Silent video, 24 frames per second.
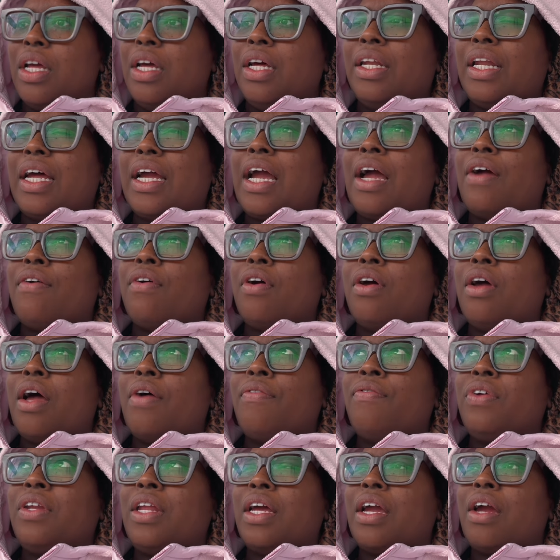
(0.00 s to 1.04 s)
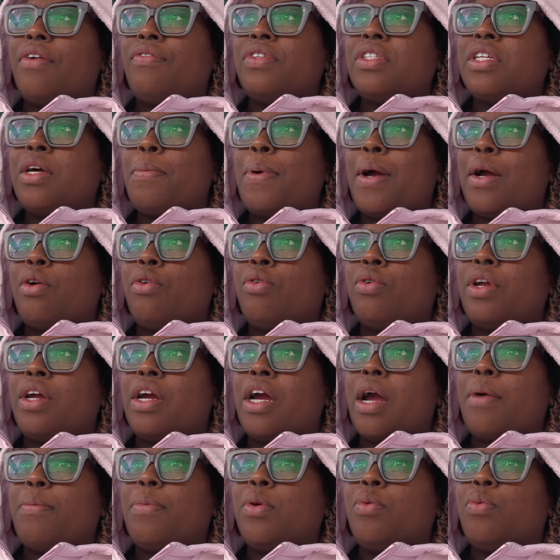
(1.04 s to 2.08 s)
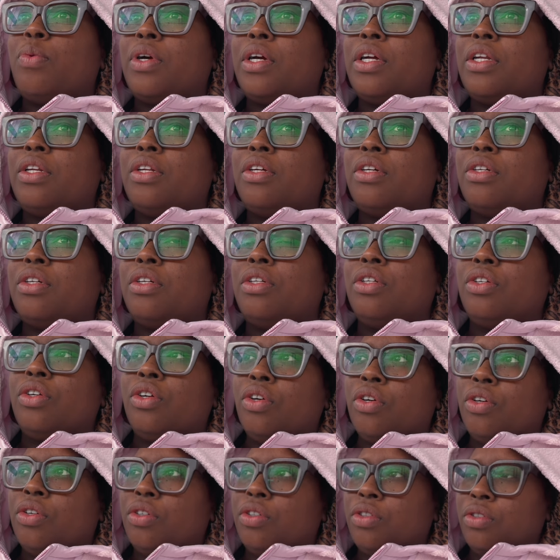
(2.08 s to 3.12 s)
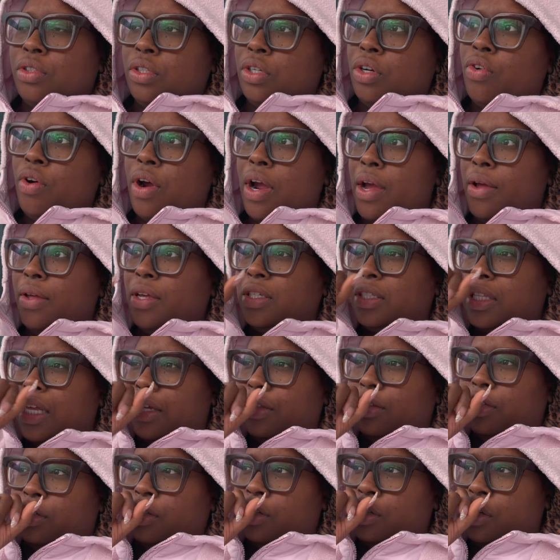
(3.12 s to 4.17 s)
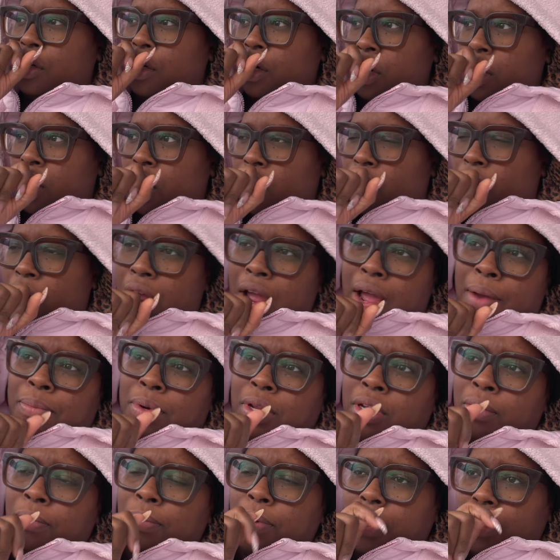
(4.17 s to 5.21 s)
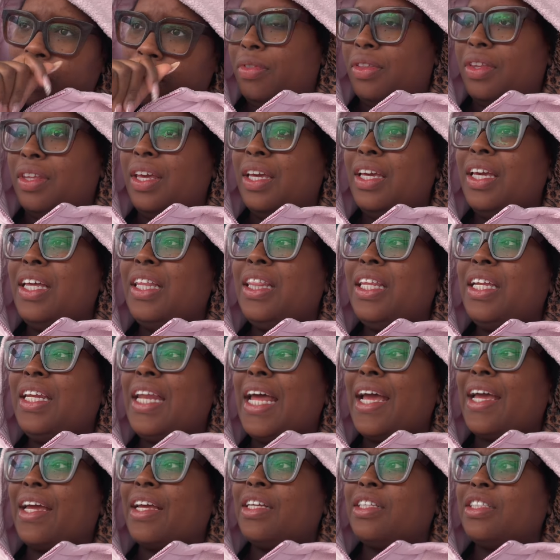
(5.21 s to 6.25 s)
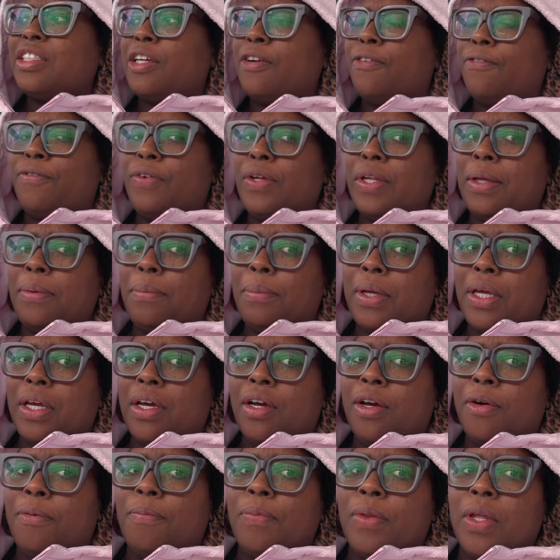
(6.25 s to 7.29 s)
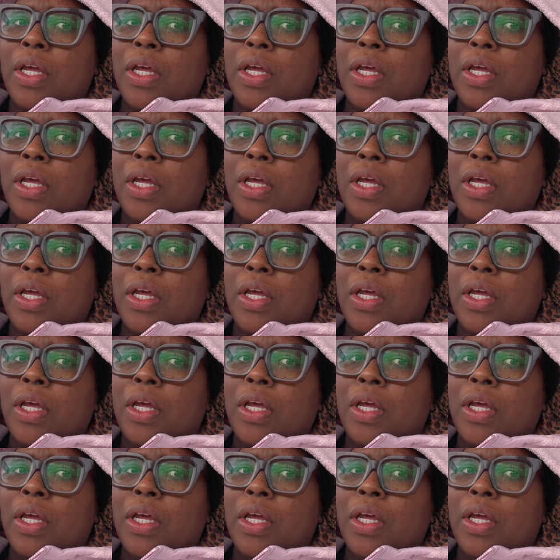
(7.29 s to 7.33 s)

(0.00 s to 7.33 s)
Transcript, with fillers: like, I, I feel like every time I go there, I be wanting the, the crab. It's like the crab dip. And then that ends up filling me up